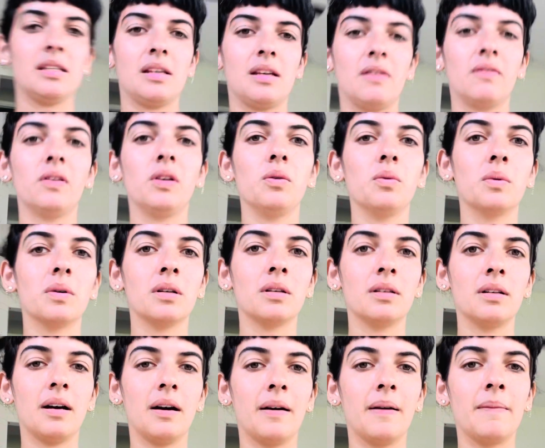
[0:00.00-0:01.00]
If you
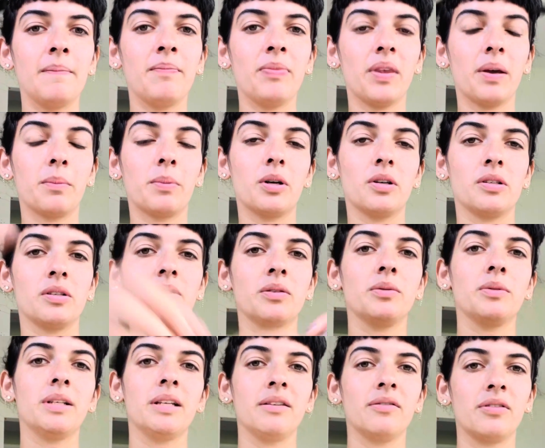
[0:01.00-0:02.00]
want a personal
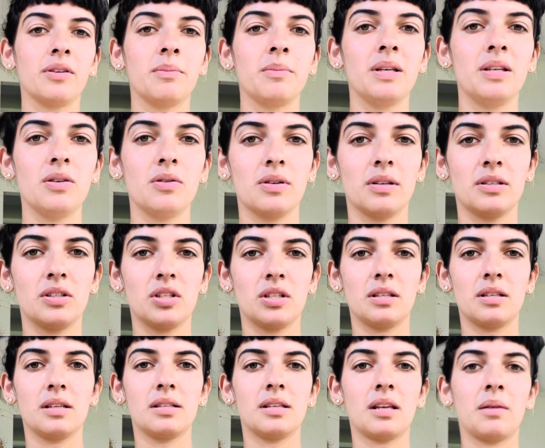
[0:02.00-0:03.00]
reading from me, you can
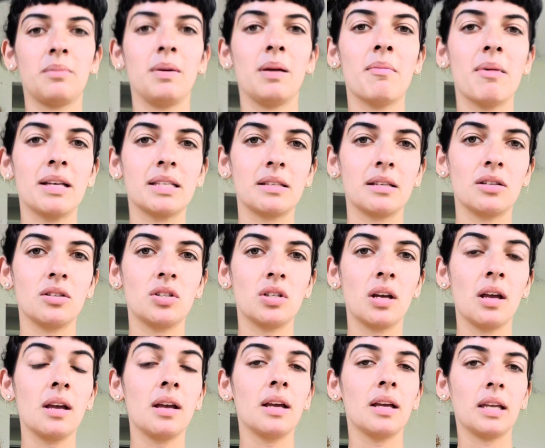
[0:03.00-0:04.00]
just send me a message
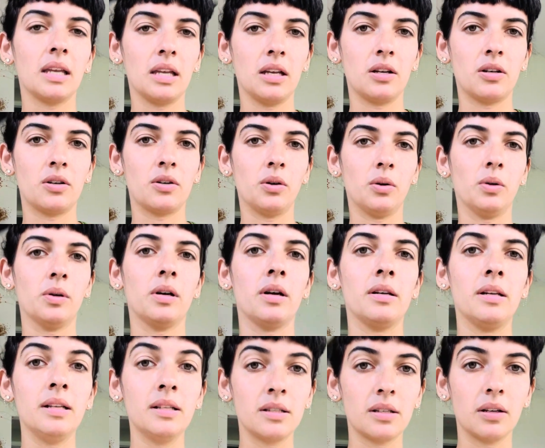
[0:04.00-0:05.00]
here or on
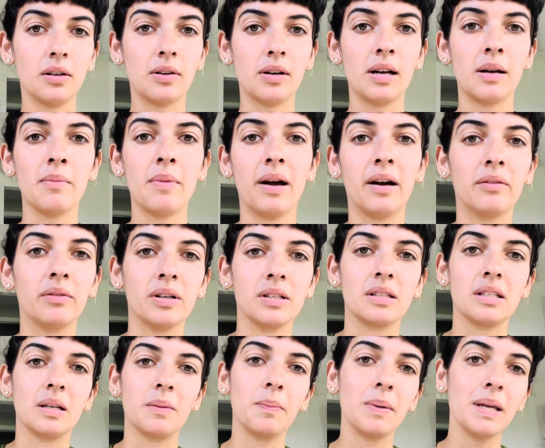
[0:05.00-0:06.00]
Instagram at
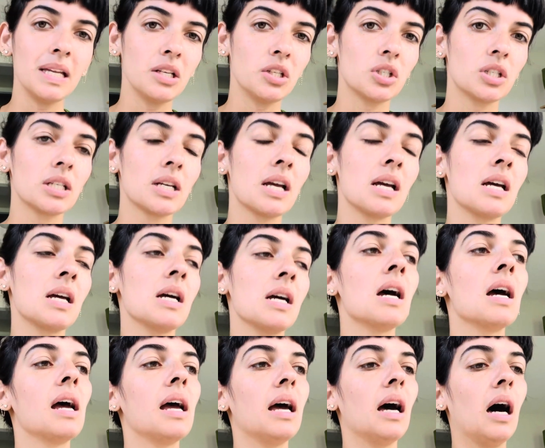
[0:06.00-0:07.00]
Rustic Peach.
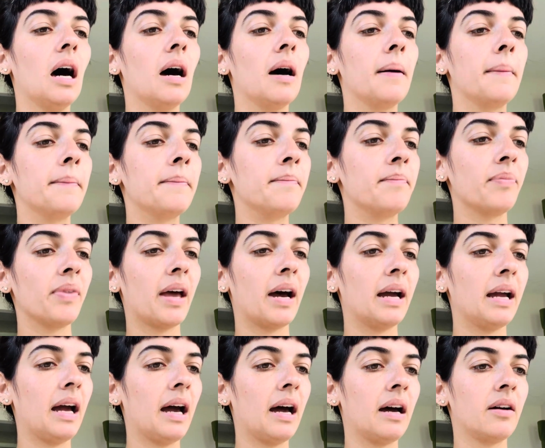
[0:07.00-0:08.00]
I
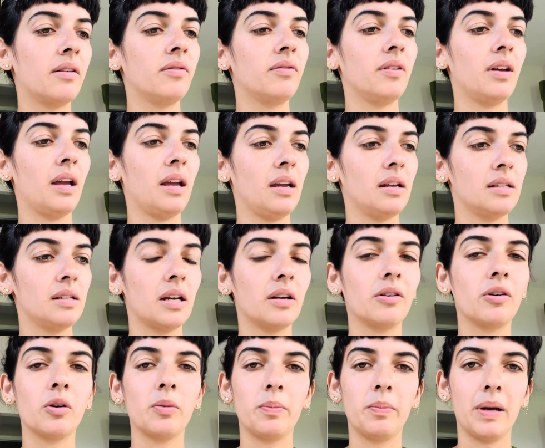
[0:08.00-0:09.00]
have a
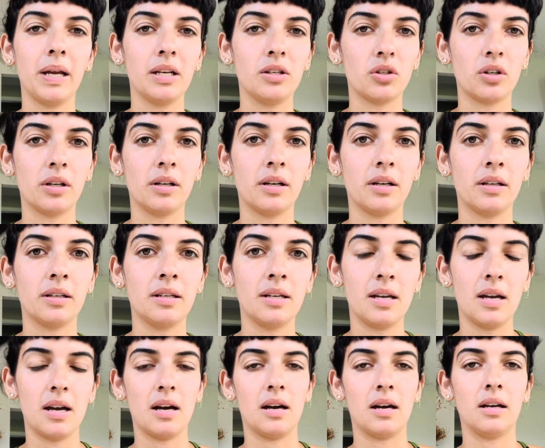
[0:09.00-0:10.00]
tarot
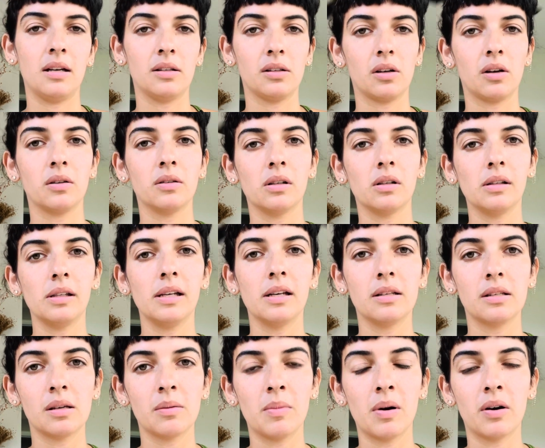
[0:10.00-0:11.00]
Patreon. It's called Aaliyah
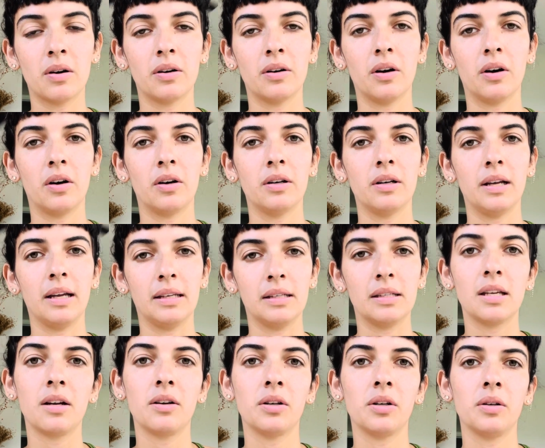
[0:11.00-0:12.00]
Tamar Art and
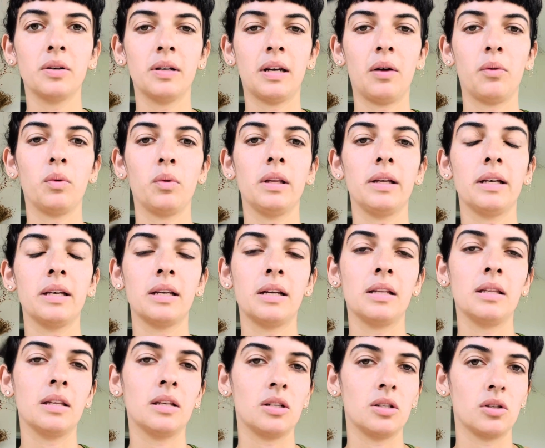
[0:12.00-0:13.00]
Tarot, and I will link it
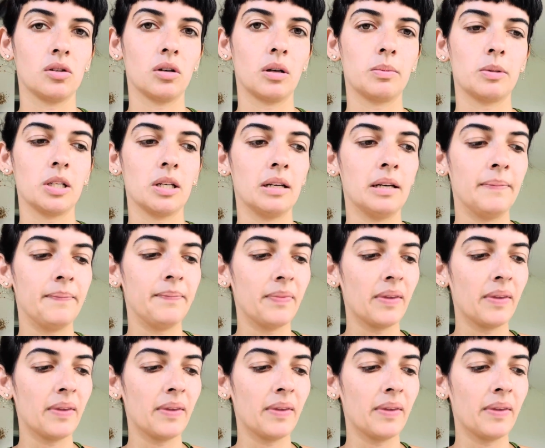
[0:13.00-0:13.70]
in the description.